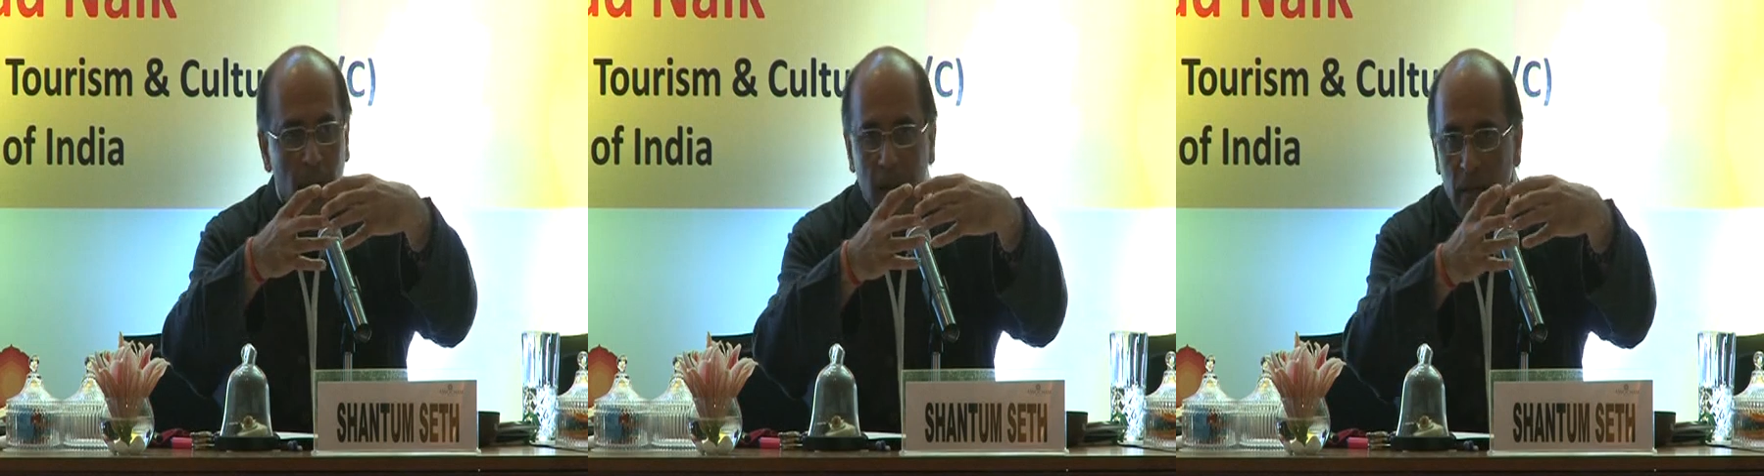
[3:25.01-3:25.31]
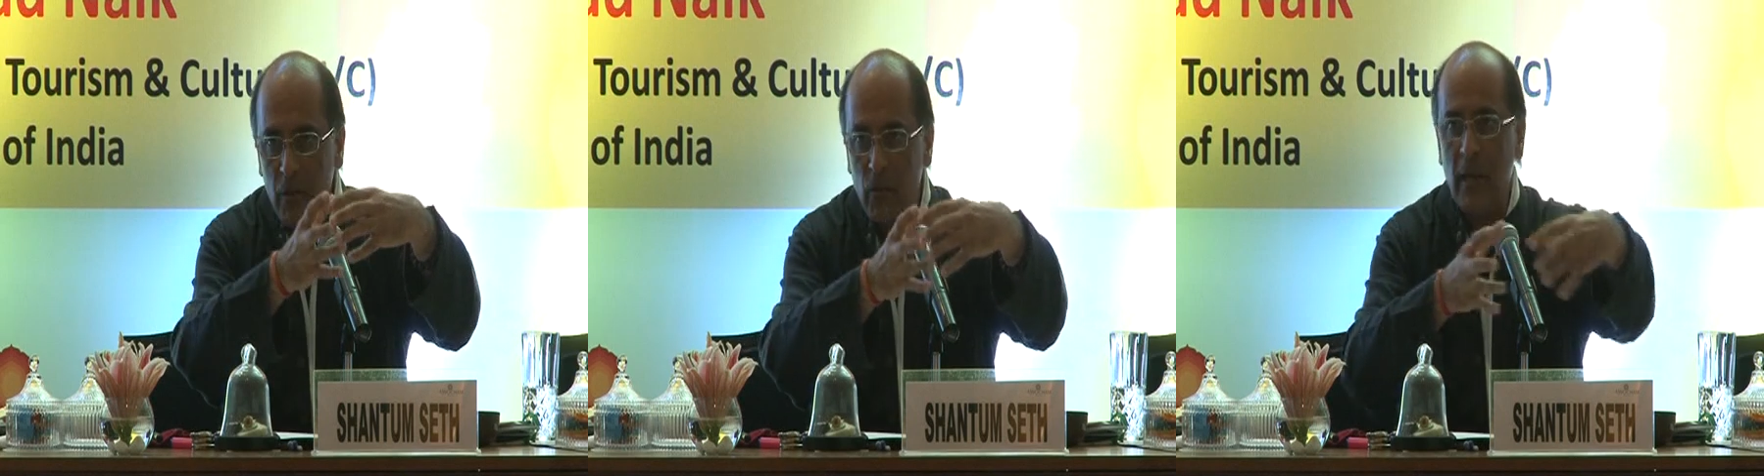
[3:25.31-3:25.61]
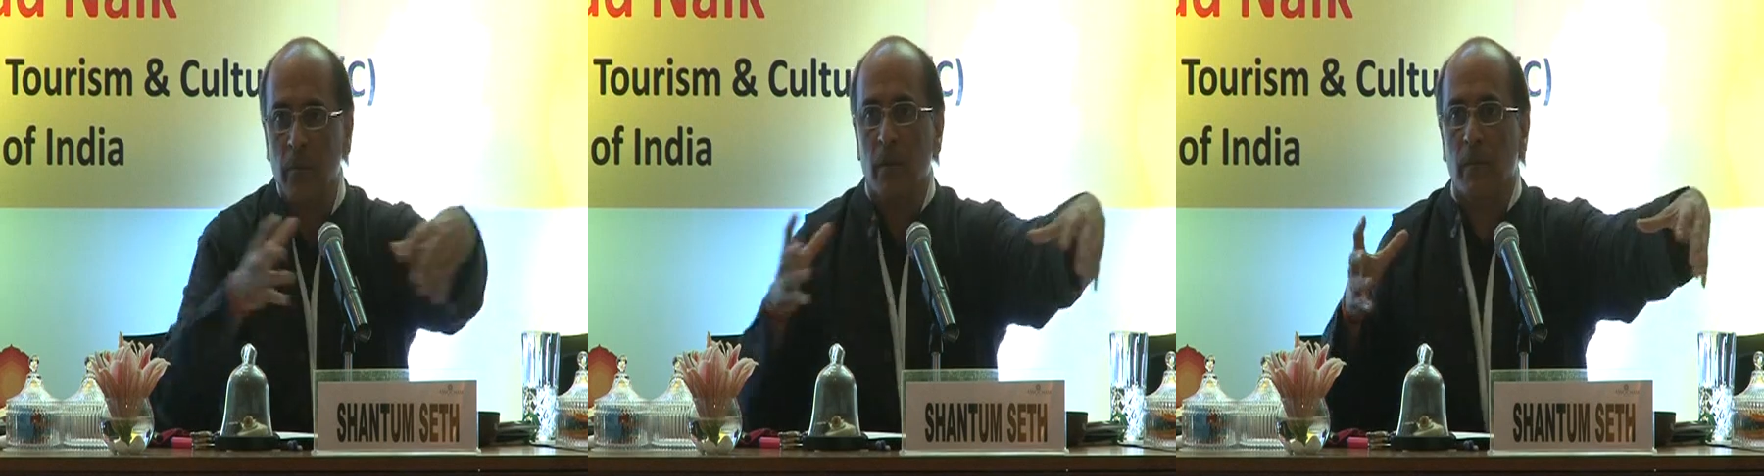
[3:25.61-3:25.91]

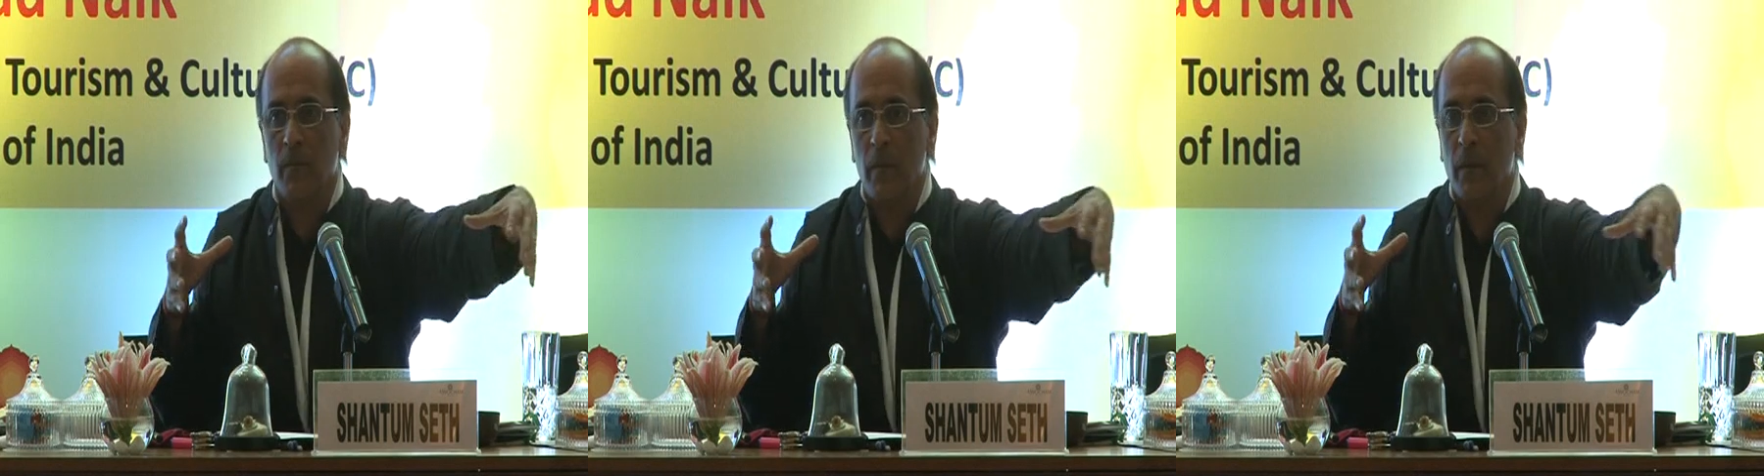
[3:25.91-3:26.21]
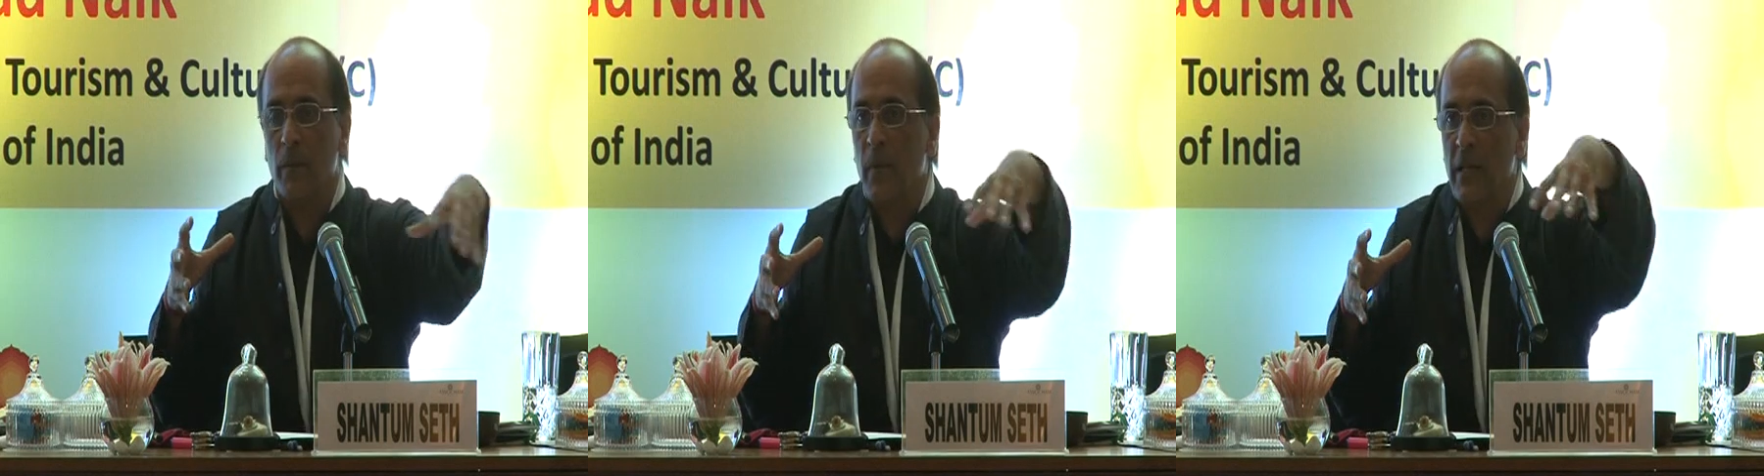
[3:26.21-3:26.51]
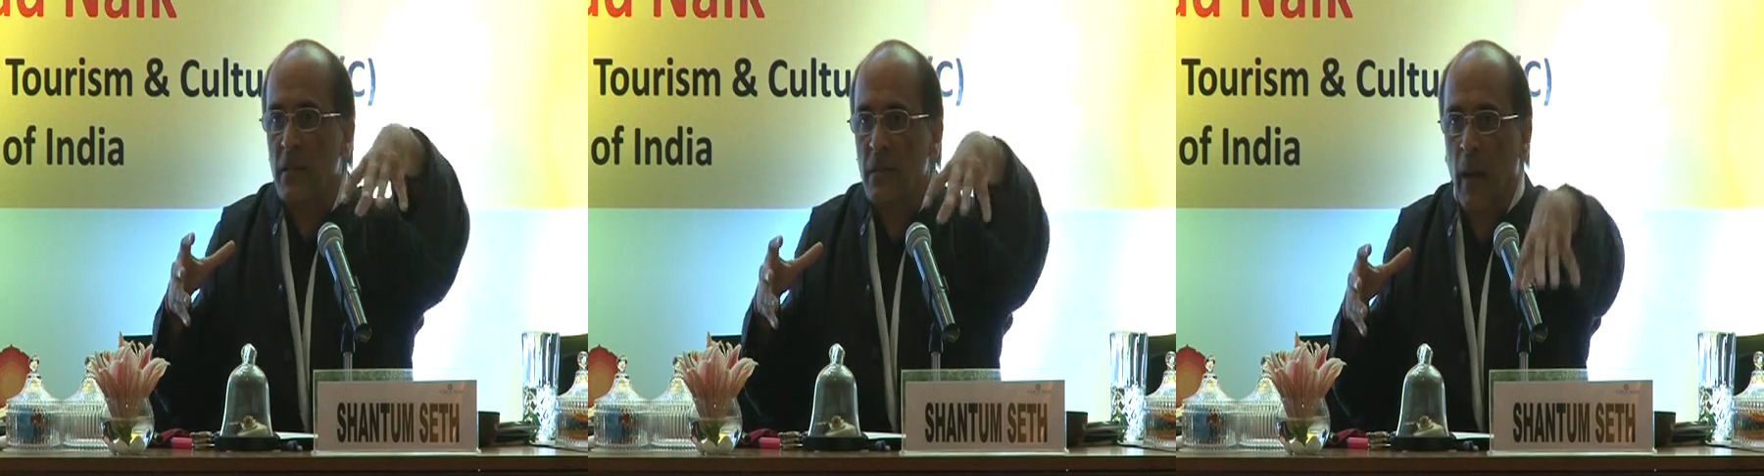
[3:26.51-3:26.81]
Incredible. A
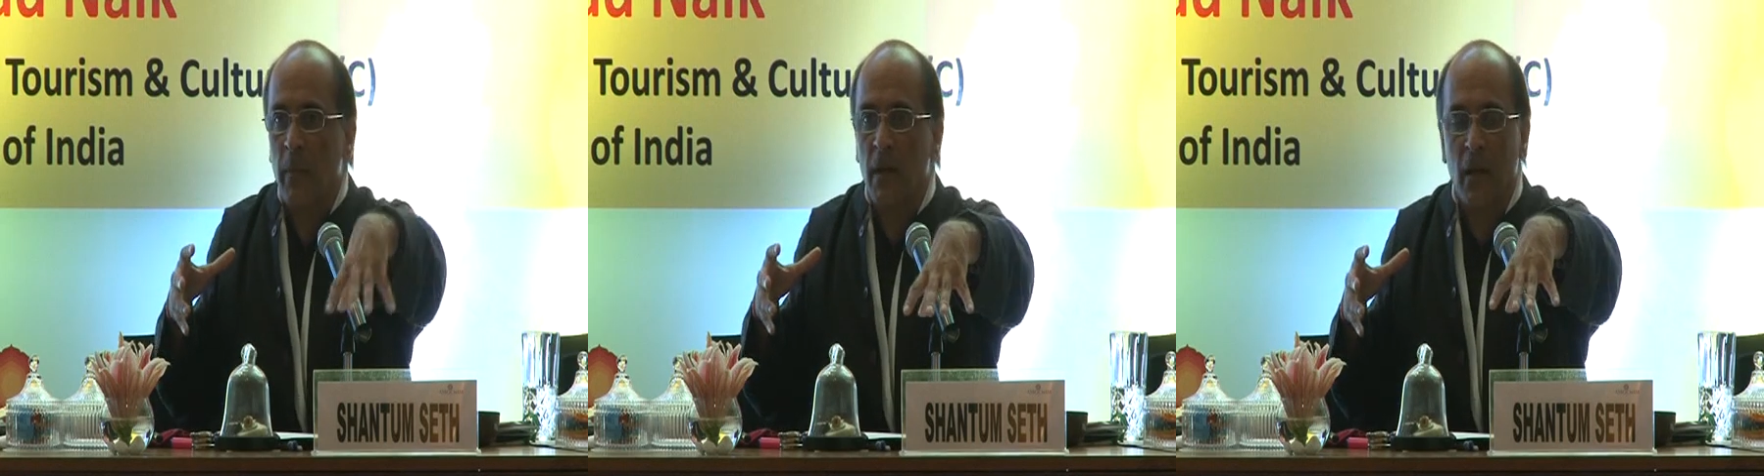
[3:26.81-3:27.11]
place in Tamil